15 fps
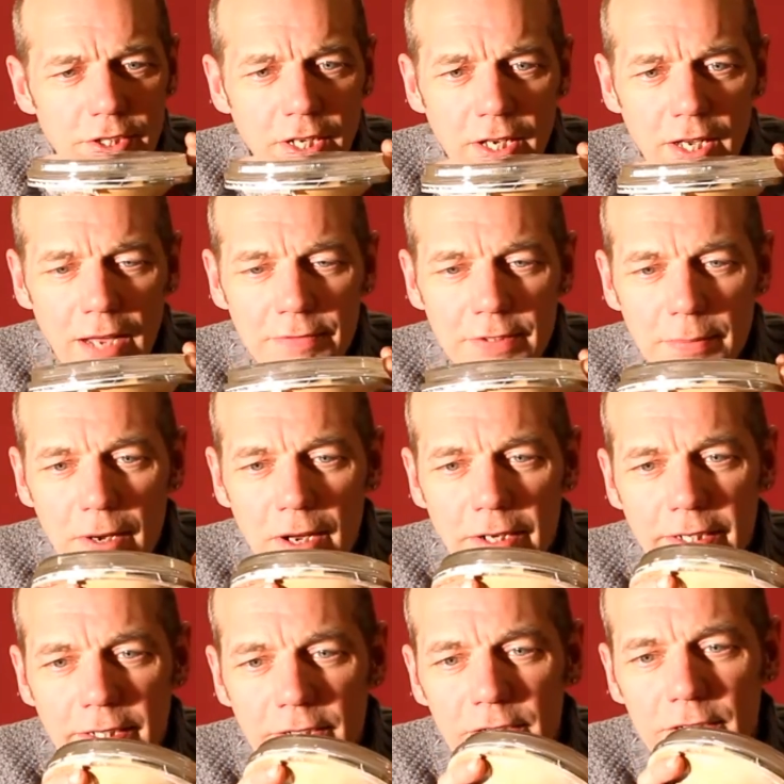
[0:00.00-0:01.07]

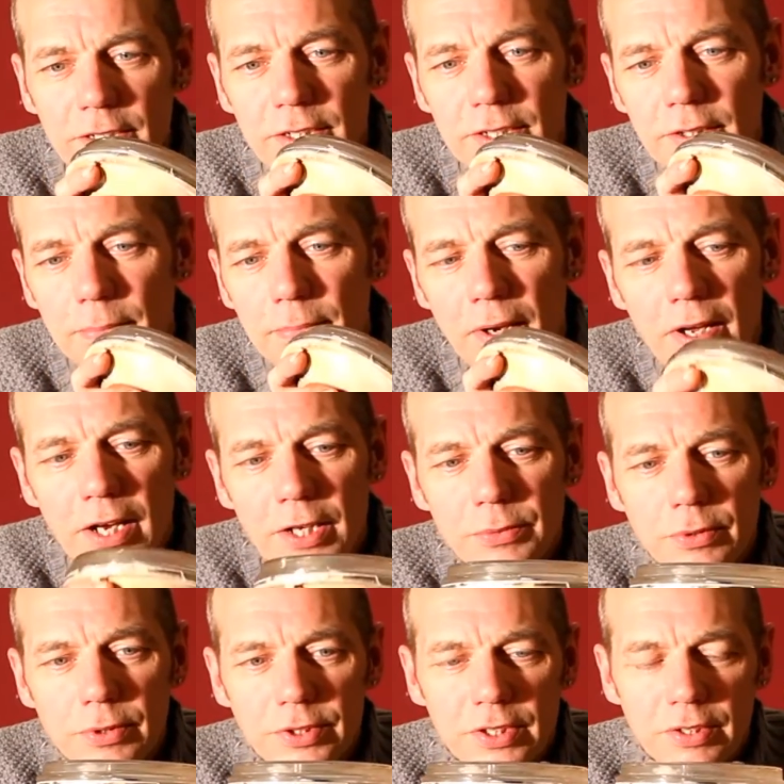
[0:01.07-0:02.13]
aftermarket suppliers
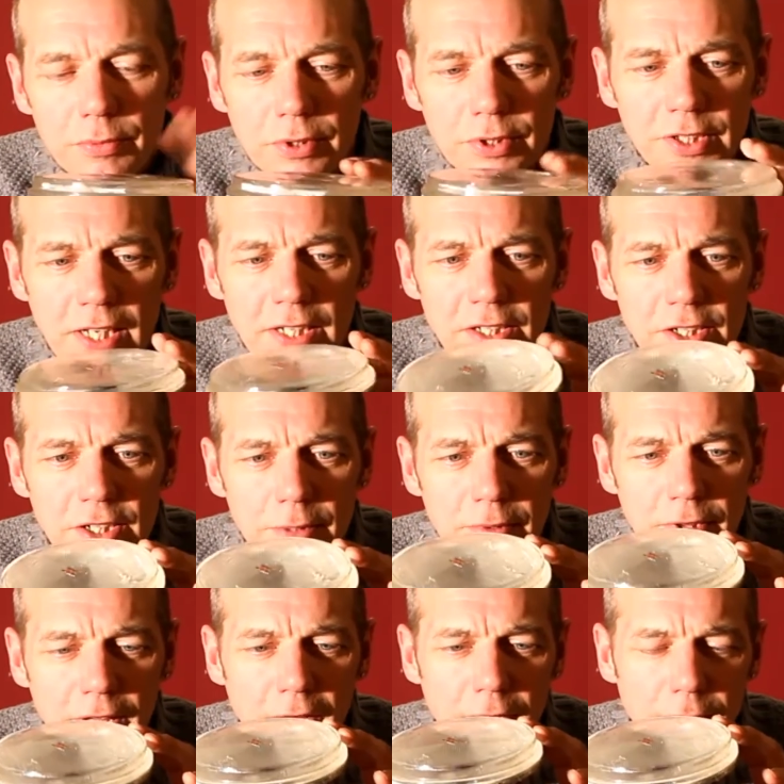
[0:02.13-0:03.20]
will send you some of
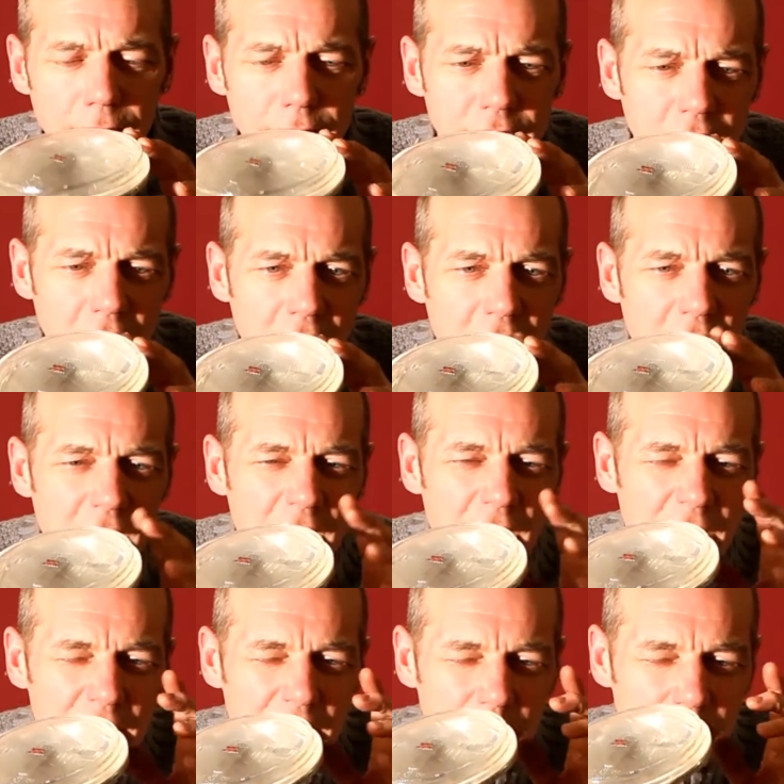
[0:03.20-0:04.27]
those.
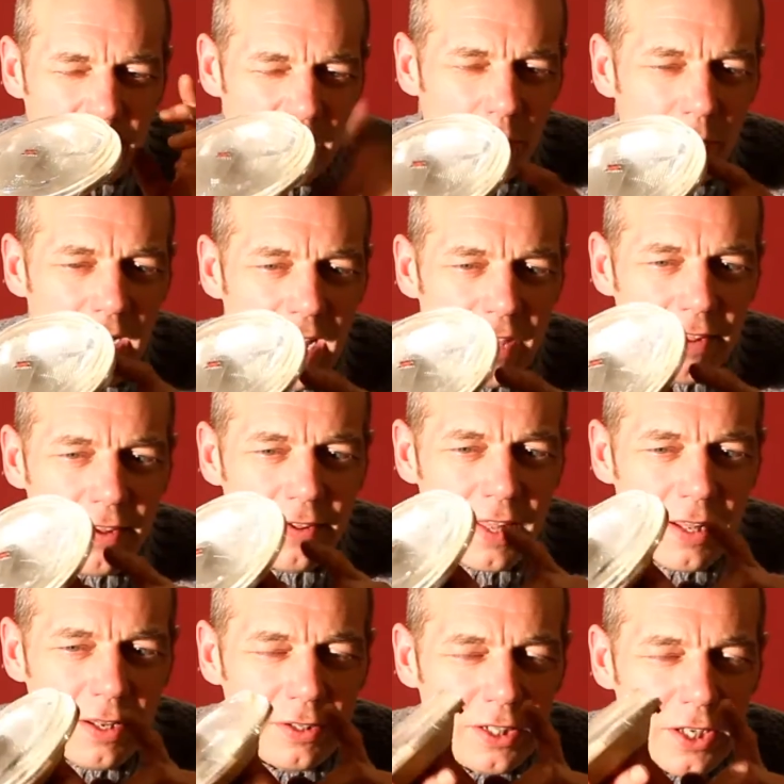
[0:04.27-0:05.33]
Be aware though,
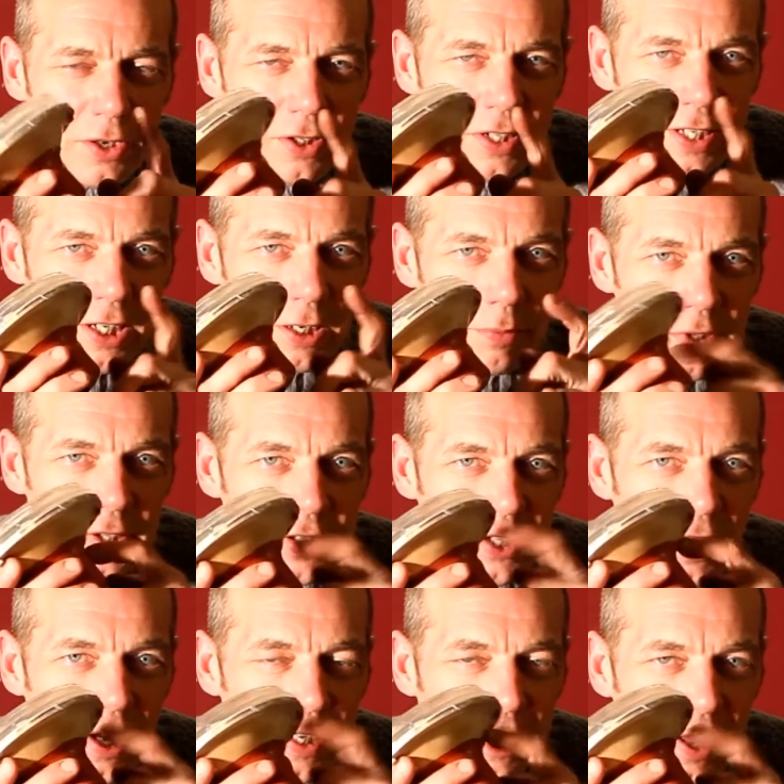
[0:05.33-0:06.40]
they'll usually come with a
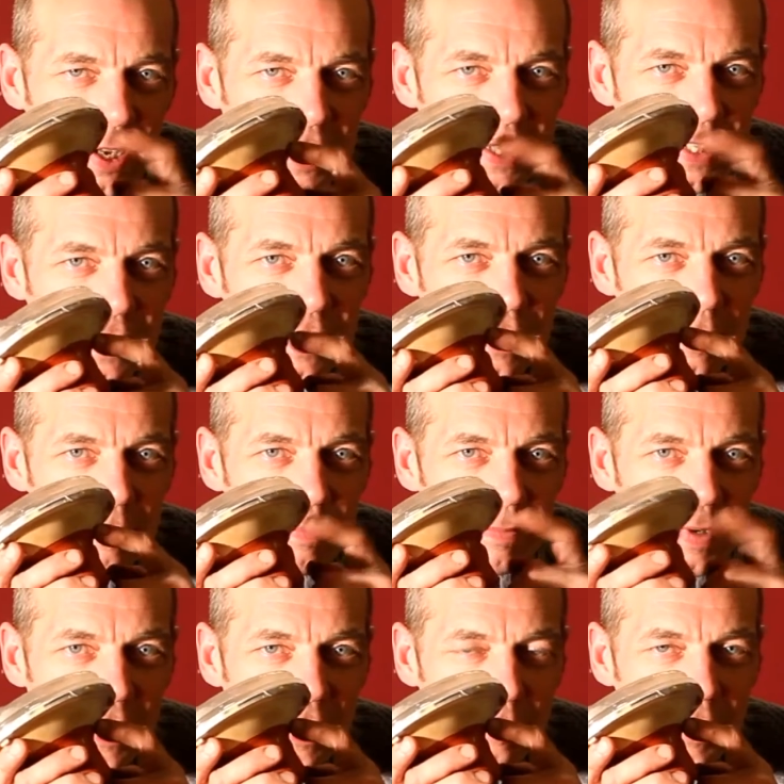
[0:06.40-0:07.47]
side light in them.
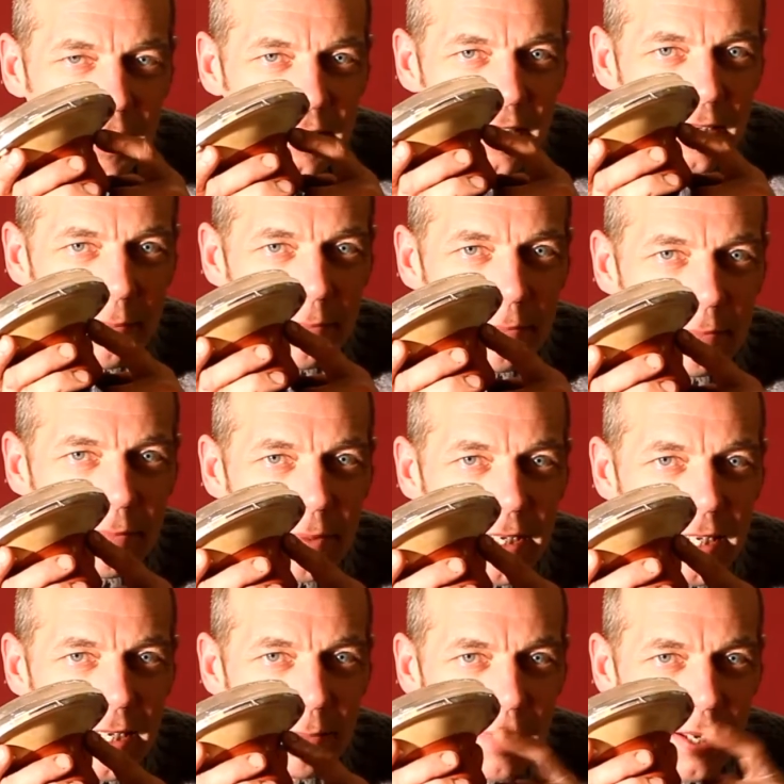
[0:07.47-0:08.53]
It'll be a dip
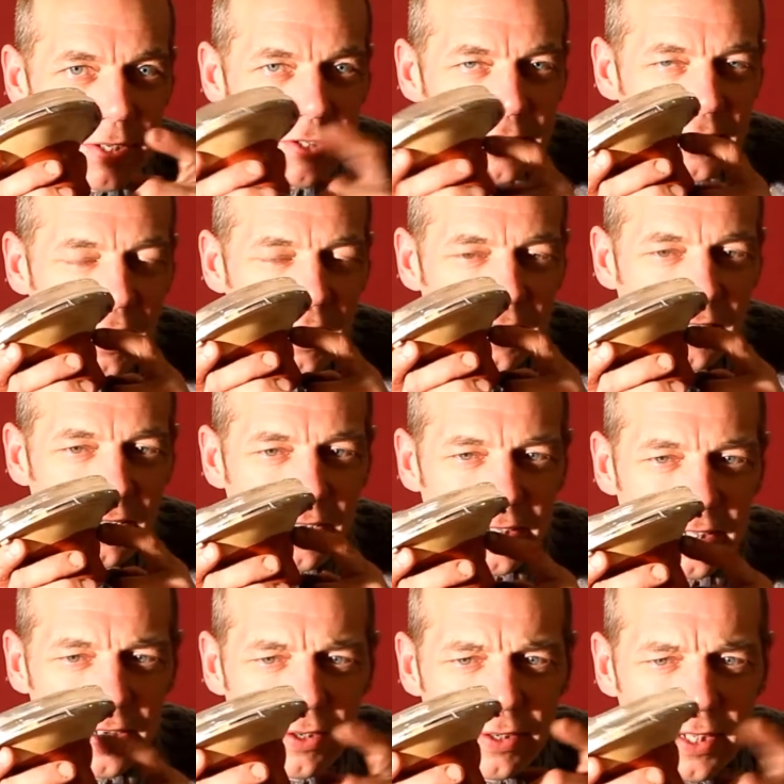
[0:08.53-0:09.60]
beam and side light
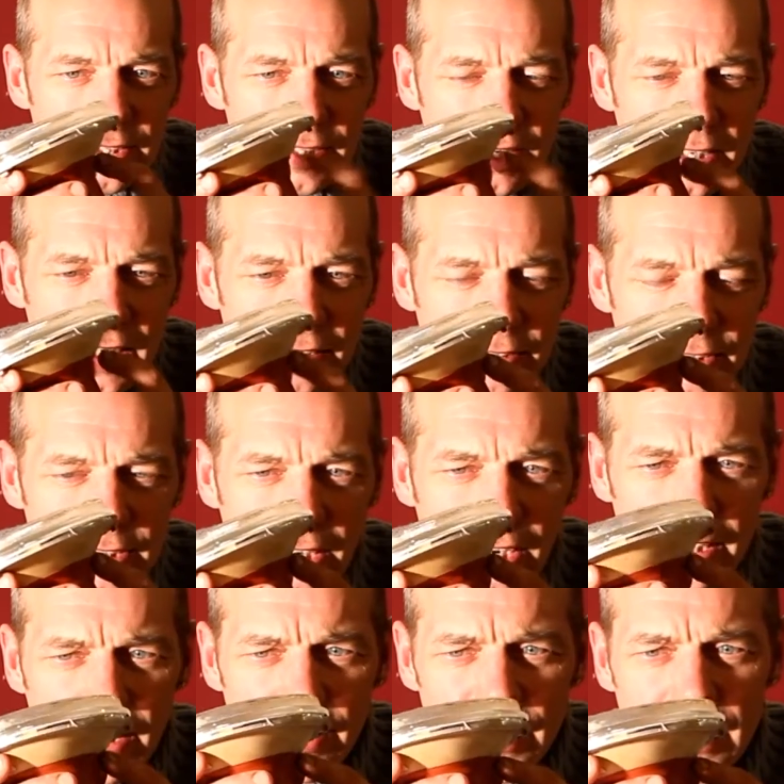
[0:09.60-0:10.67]
unit, so you'll have a side
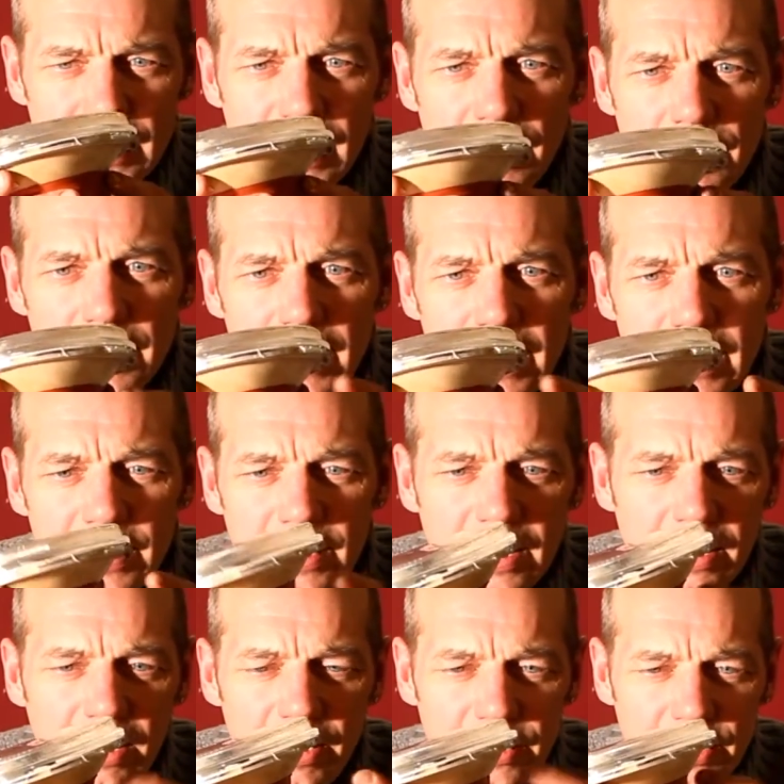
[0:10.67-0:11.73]
light that you don't need, that you
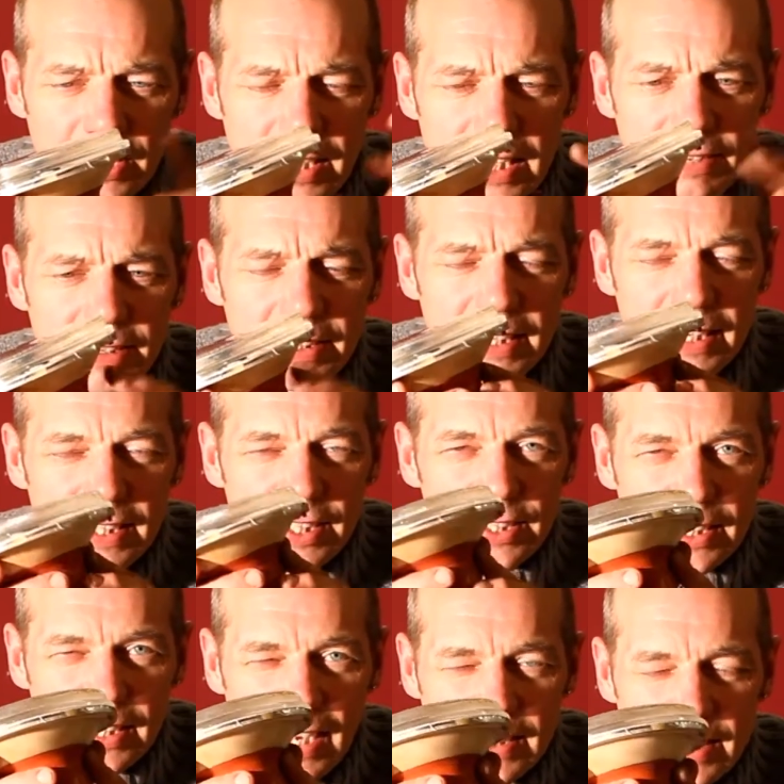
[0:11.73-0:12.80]
can either just leave in there
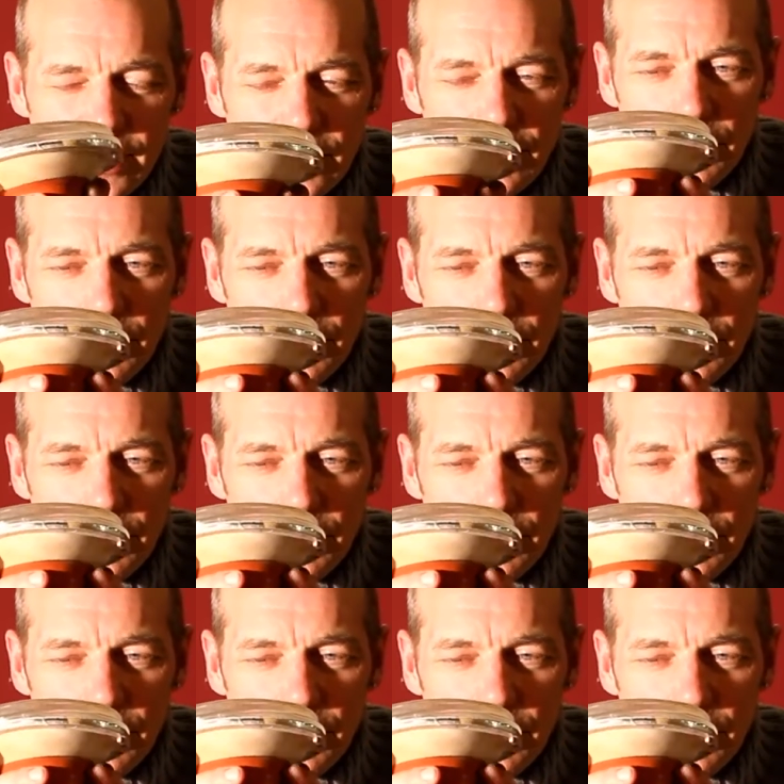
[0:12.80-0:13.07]
disconnected or